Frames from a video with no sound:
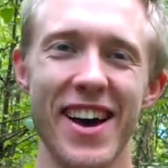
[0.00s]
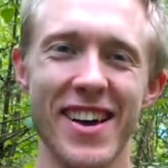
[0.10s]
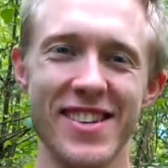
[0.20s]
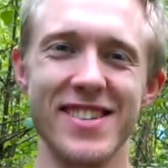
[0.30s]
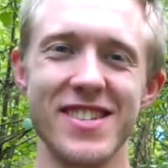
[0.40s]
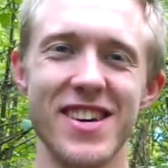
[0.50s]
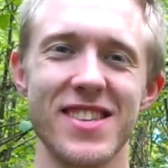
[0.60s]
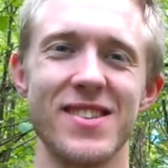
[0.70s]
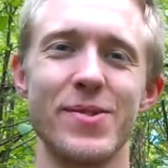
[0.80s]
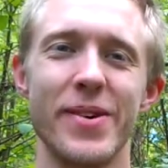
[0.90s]
I had to check
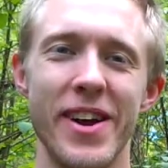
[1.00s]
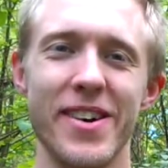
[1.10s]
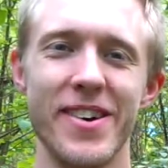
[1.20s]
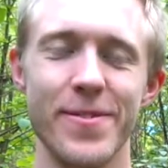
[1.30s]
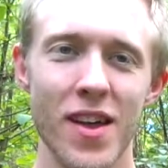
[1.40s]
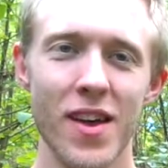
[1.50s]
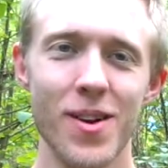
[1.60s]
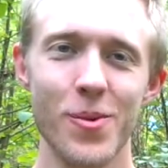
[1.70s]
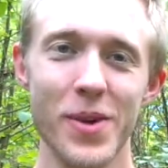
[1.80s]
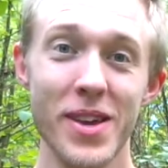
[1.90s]
this one out.
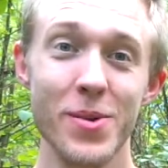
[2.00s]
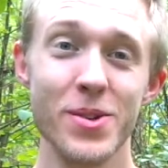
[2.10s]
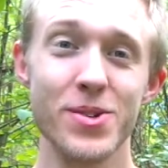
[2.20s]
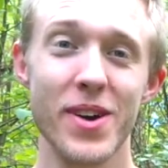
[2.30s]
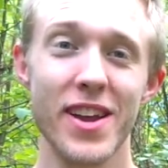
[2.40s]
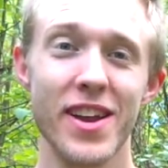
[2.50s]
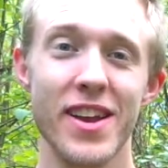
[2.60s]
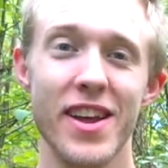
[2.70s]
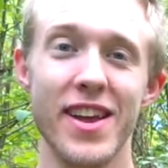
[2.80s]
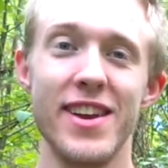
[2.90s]
We was
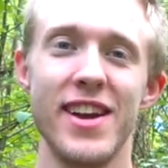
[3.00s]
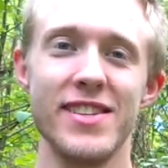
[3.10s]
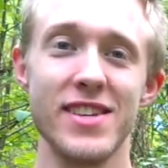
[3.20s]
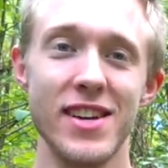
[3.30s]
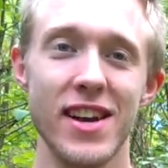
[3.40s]
written in nineteen